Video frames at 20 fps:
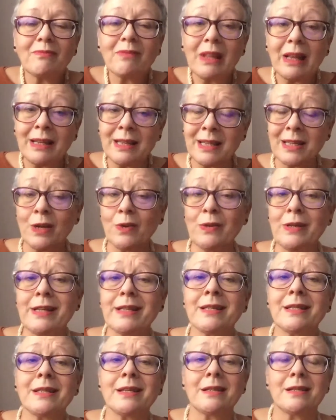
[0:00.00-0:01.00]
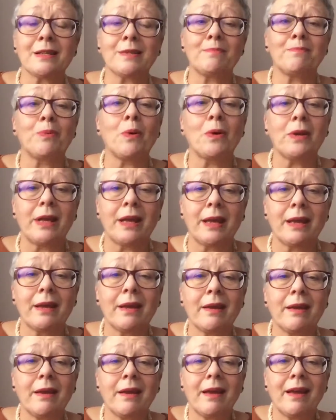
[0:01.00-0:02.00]
So listening to the body
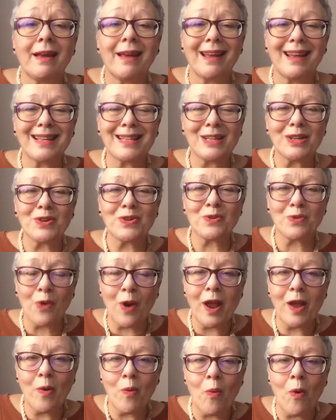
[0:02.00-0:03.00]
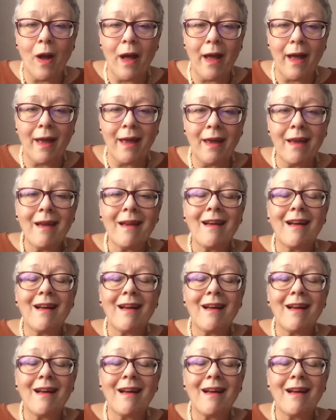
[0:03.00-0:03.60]
is a great way